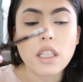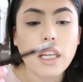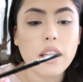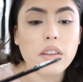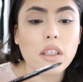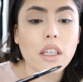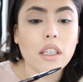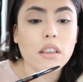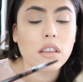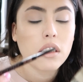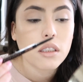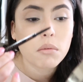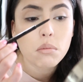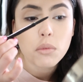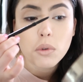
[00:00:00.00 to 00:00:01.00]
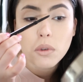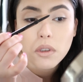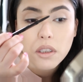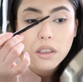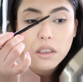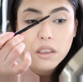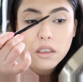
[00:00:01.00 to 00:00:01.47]
and like look
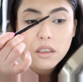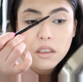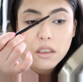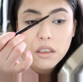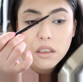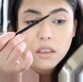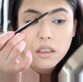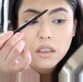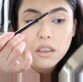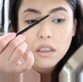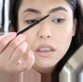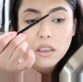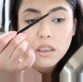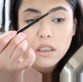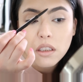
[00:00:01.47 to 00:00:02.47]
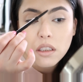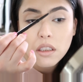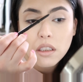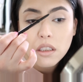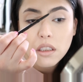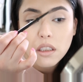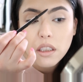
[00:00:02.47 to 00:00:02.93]
more,
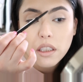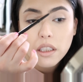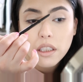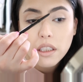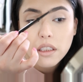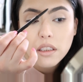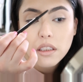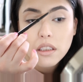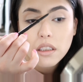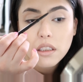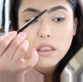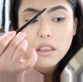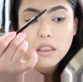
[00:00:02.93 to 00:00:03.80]
I guess,